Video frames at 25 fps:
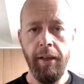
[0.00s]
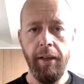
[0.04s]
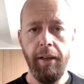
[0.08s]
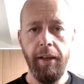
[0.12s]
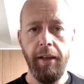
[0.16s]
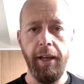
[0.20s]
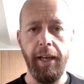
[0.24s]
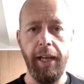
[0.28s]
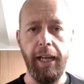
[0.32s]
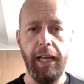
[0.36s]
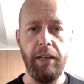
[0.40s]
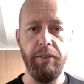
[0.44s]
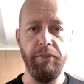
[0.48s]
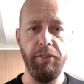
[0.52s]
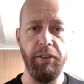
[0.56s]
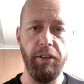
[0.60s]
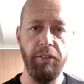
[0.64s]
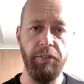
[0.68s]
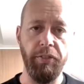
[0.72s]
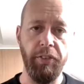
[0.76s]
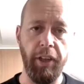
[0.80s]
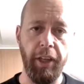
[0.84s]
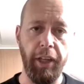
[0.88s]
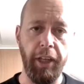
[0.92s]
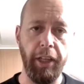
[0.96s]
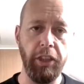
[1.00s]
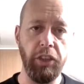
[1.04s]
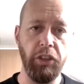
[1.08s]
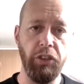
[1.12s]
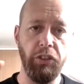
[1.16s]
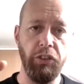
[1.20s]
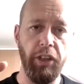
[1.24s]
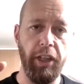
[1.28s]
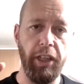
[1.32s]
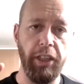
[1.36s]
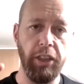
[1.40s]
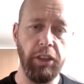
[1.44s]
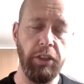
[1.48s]
even if it is
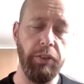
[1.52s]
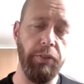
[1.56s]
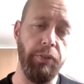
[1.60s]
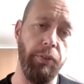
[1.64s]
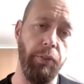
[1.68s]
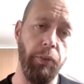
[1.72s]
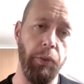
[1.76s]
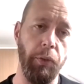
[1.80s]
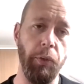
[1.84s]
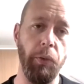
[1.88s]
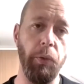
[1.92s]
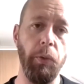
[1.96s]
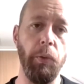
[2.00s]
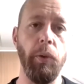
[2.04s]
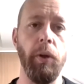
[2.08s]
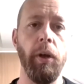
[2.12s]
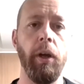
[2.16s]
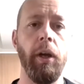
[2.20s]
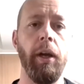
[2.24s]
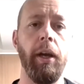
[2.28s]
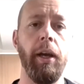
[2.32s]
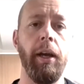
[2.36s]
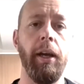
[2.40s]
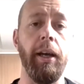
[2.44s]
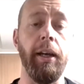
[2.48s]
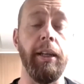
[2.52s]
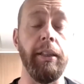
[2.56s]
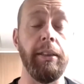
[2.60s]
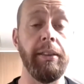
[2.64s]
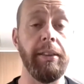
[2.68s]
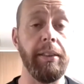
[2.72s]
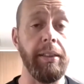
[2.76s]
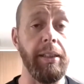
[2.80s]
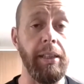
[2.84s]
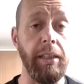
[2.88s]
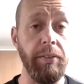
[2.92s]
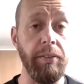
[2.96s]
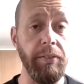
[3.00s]
just through a
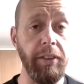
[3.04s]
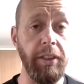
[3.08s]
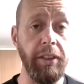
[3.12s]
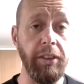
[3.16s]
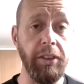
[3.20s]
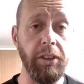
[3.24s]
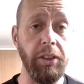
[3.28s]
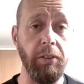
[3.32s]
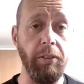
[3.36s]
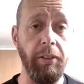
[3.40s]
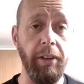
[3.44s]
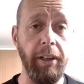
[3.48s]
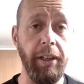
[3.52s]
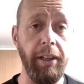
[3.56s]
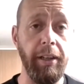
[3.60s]
TV screen.